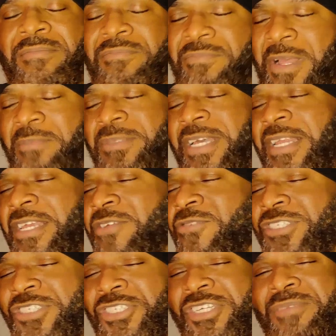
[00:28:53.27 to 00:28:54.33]
telling you
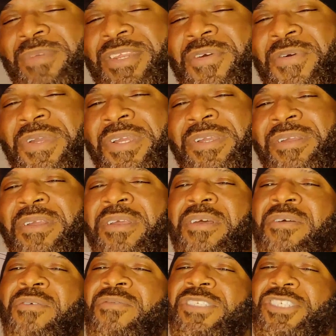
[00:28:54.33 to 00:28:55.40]
what you should be doing.
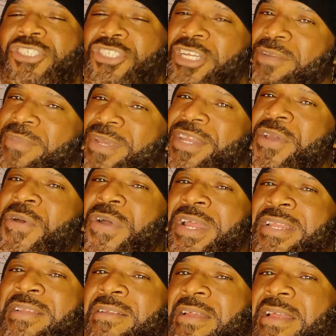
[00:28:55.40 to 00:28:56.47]
What you should be
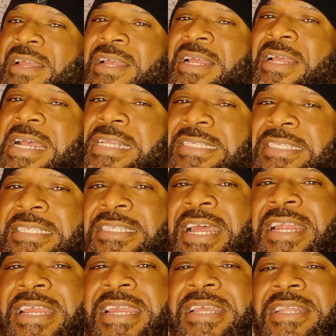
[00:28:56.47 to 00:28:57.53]
doing is
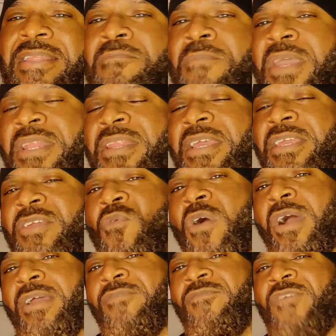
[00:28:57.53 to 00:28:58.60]
studying the men that you
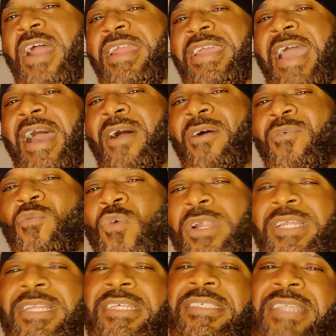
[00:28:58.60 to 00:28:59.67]
want, finding out what
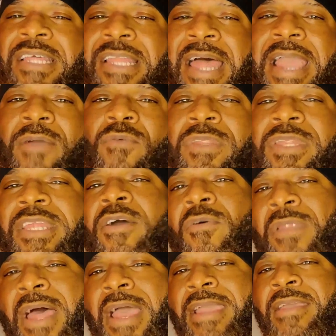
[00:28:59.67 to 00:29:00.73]
it is they like, what they
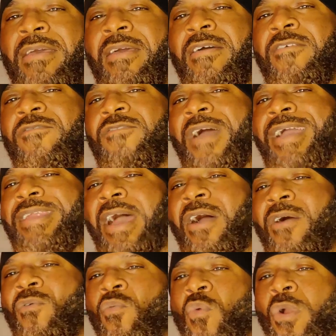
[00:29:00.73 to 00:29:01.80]
don't like. Find
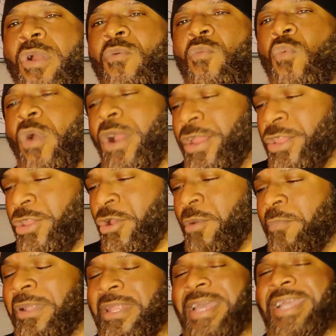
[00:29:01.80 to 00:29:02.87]
out where your
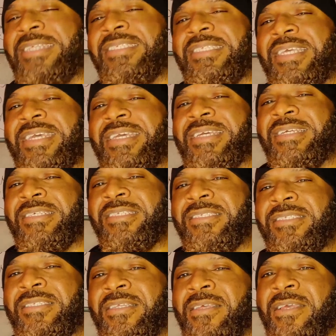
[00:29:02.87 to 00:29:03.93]
place is